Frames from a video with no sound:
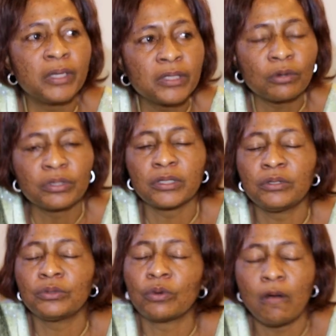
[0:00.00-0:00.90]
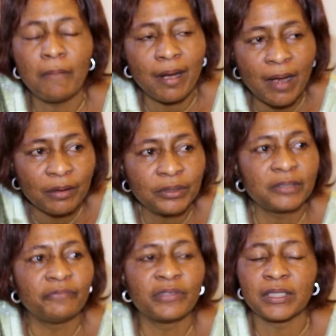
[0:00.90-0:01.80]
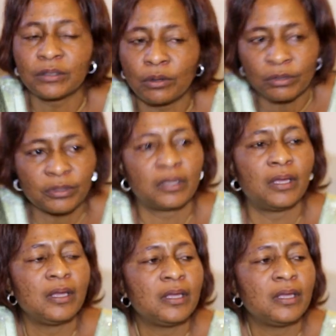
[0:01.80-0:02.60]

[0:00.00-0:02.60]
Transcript: please continue to come around to visit us,